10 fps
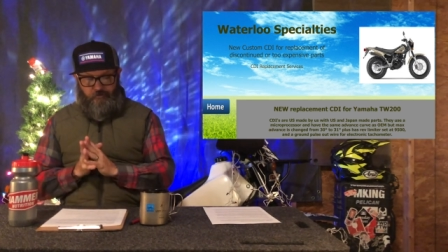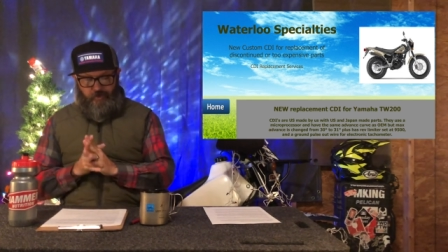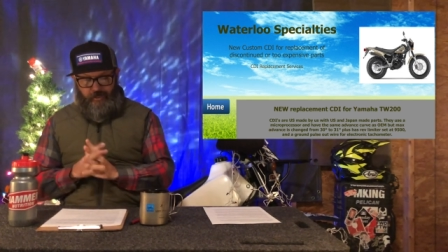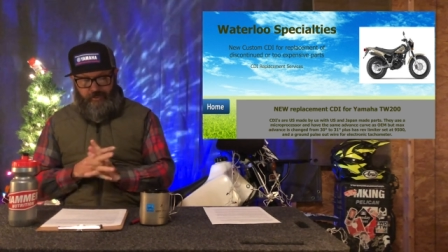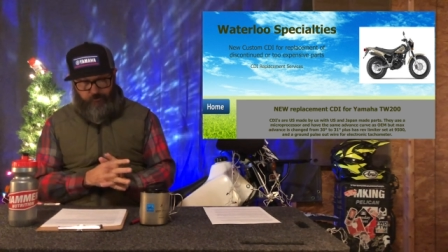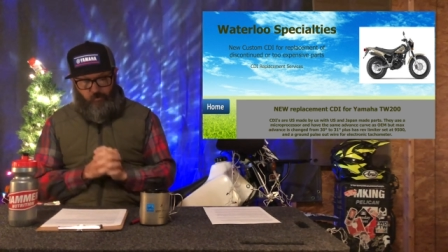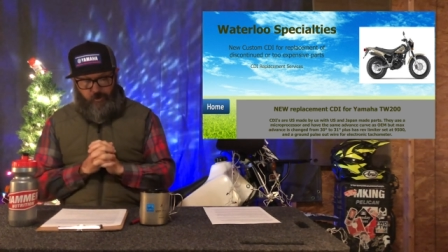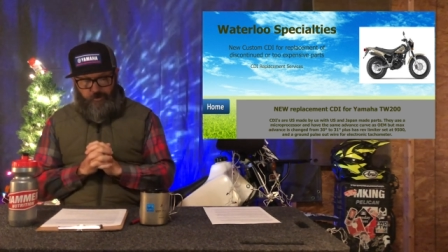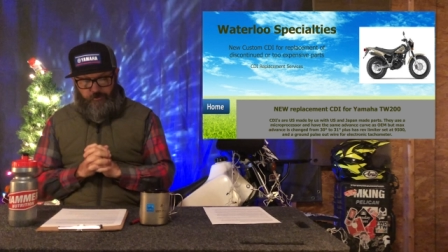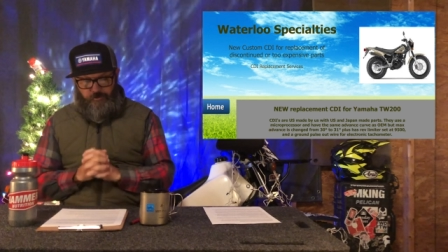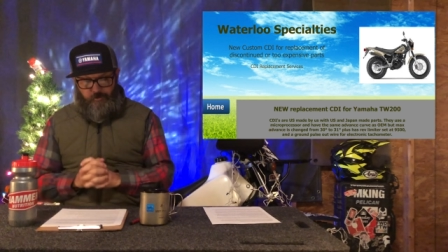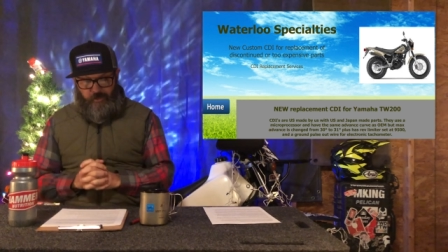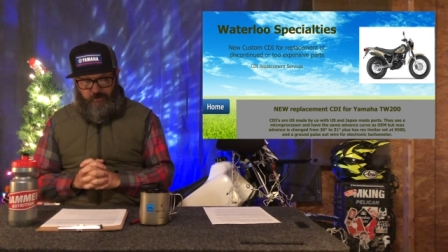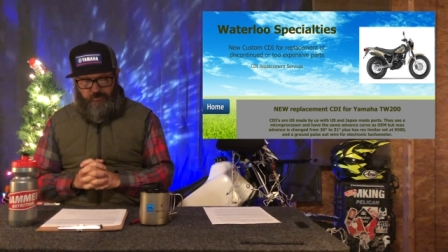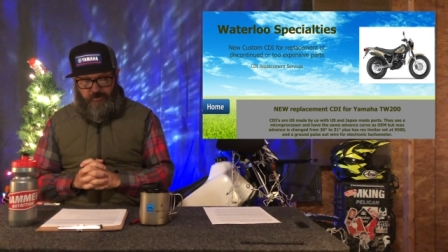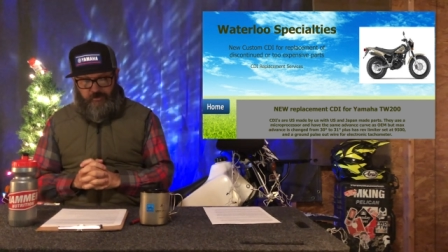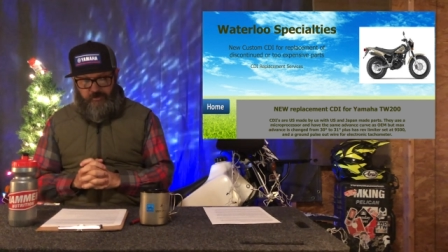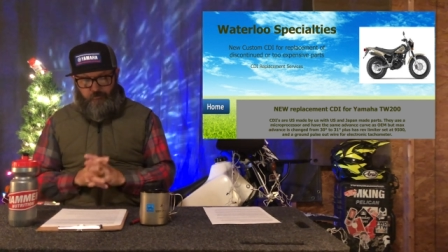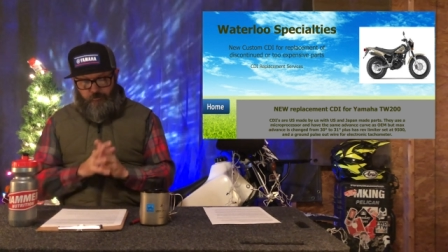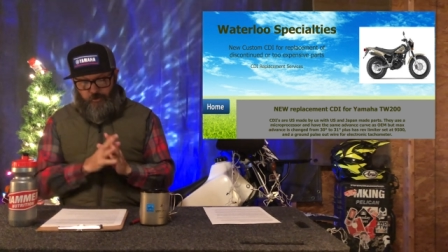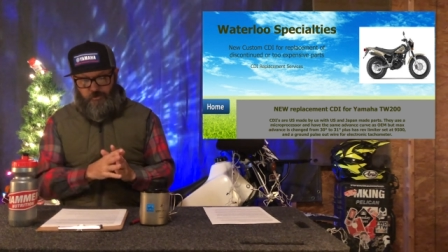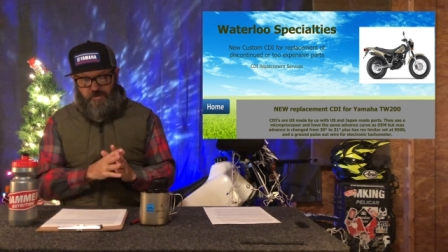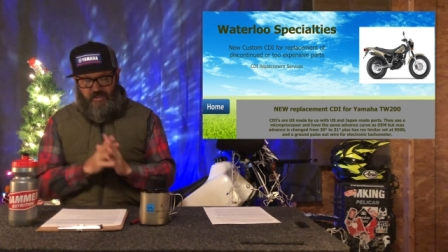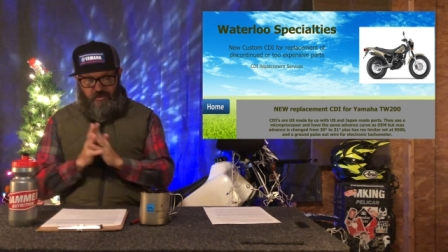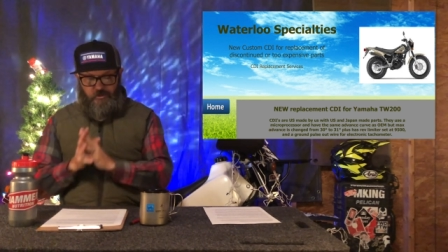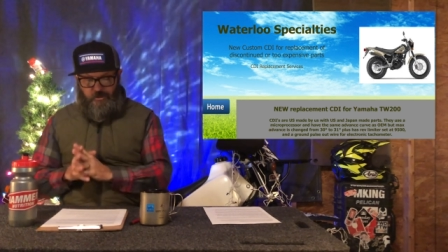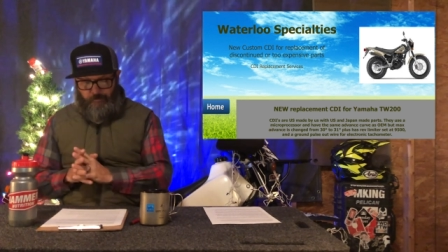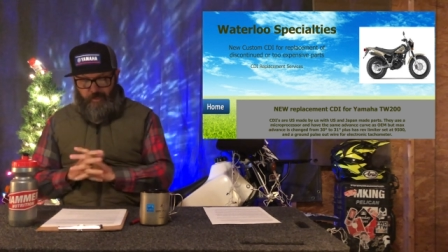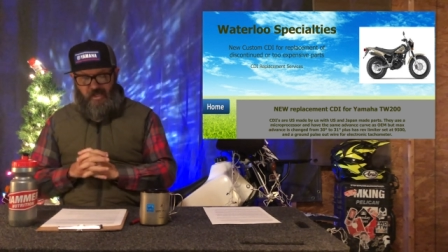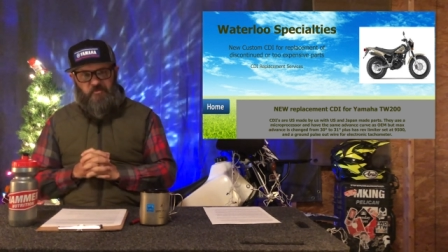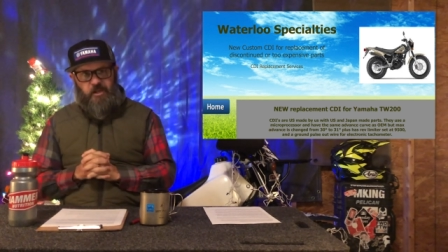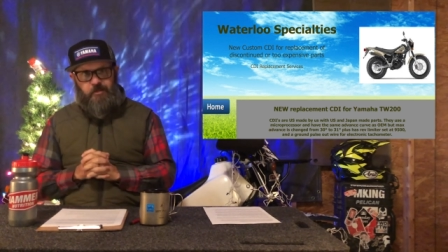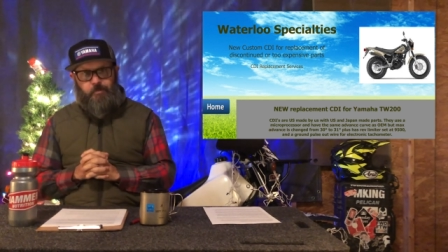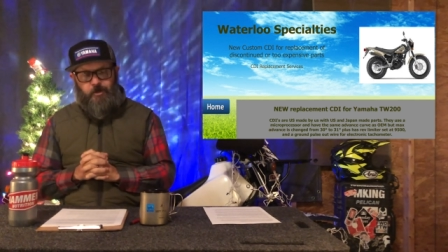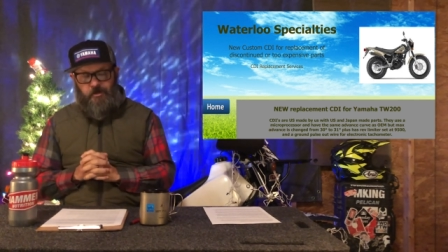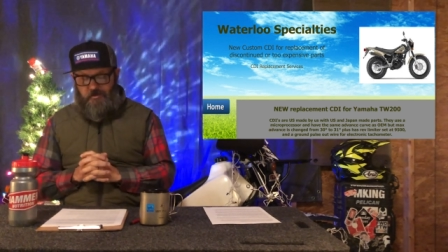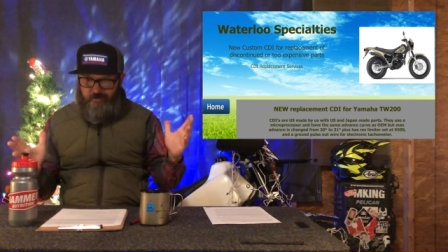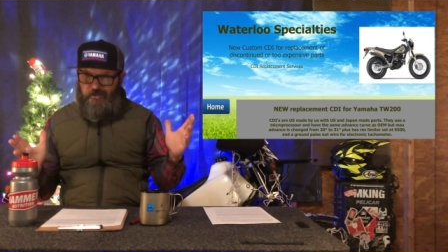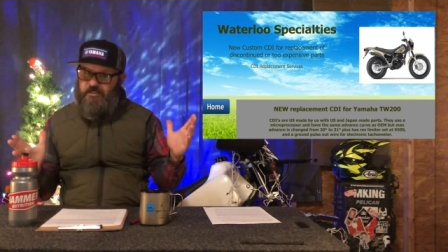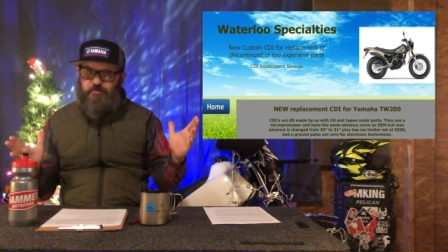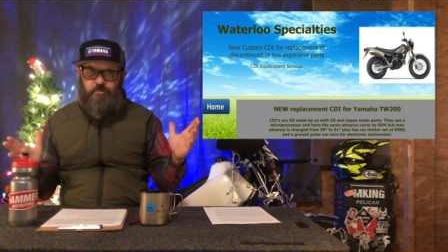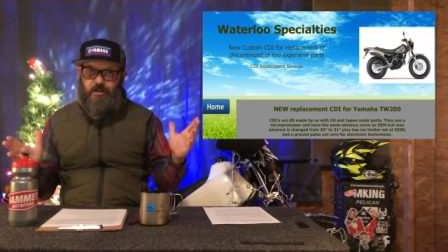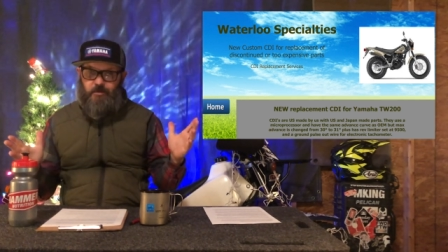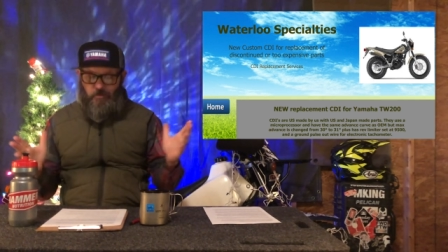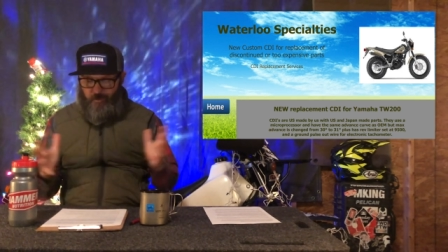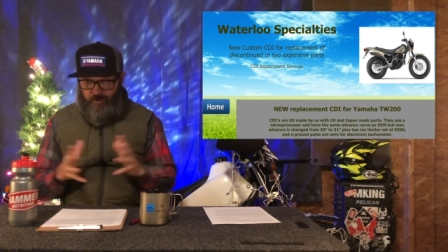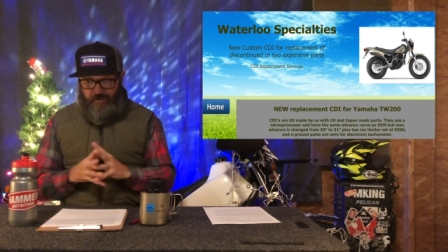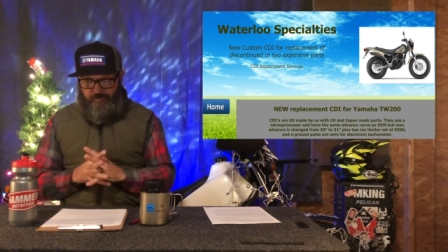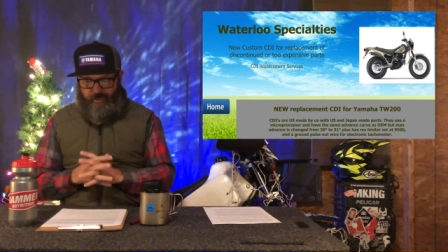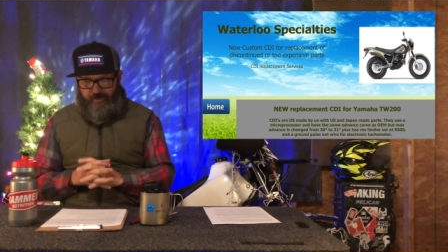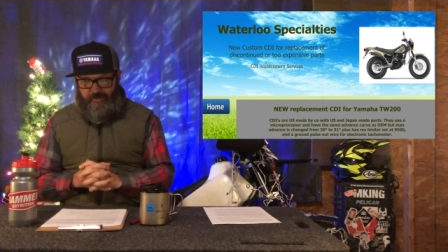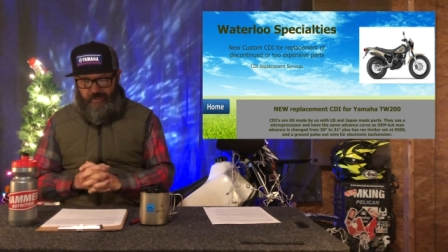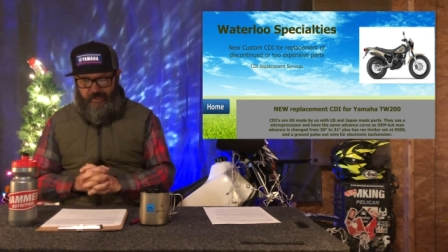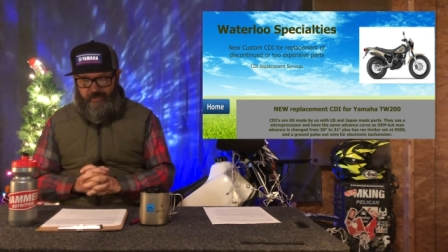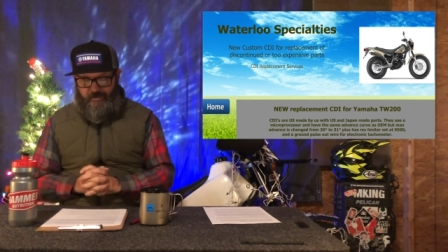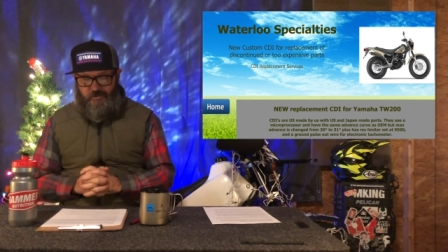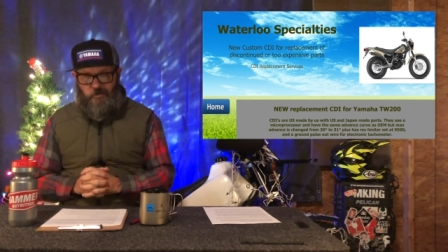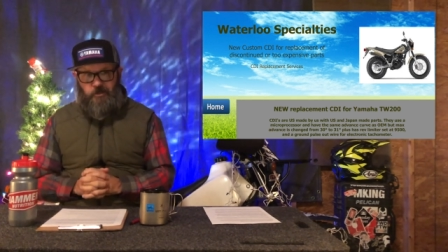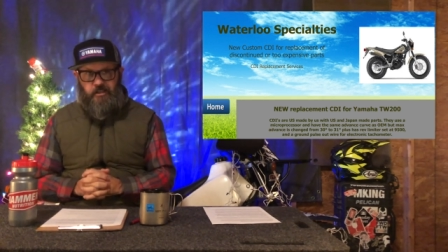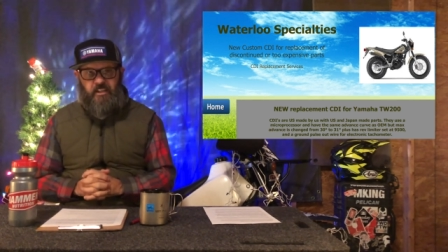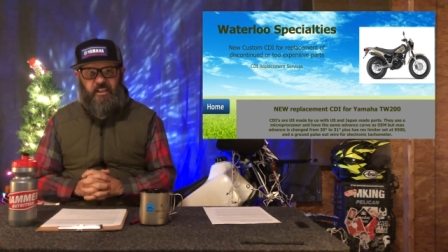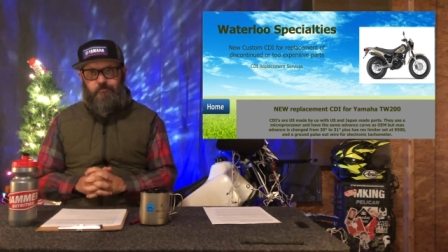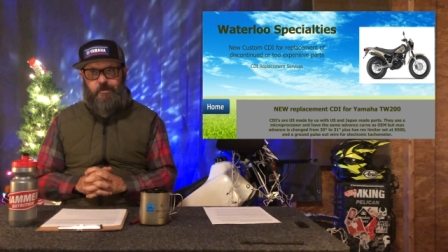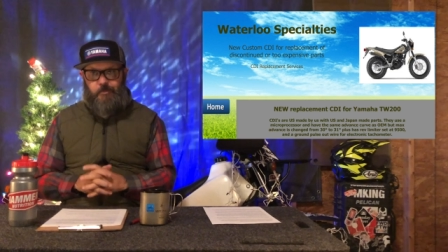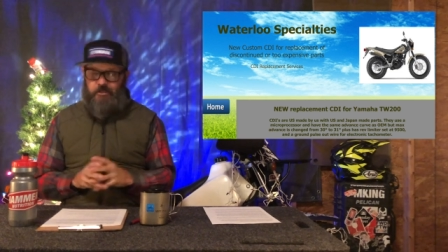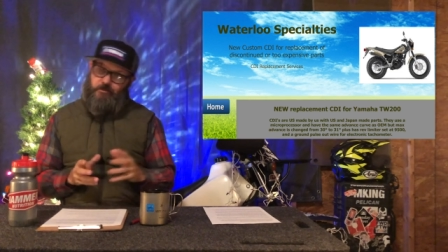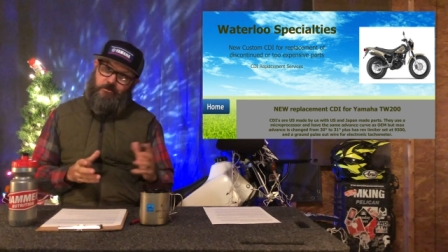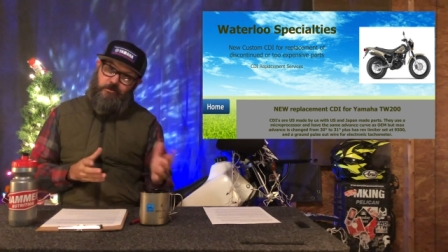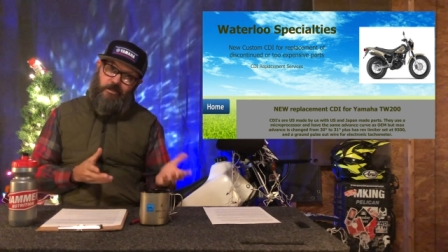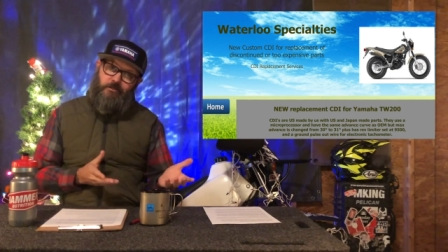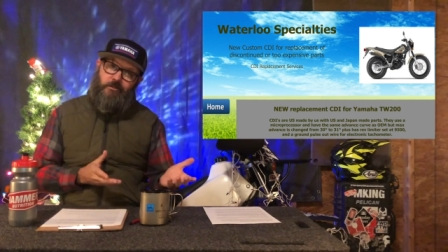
by Waterloo Specialties using Japan made parts. That's probably about as high end as you're gonna get. I mean, yeah, you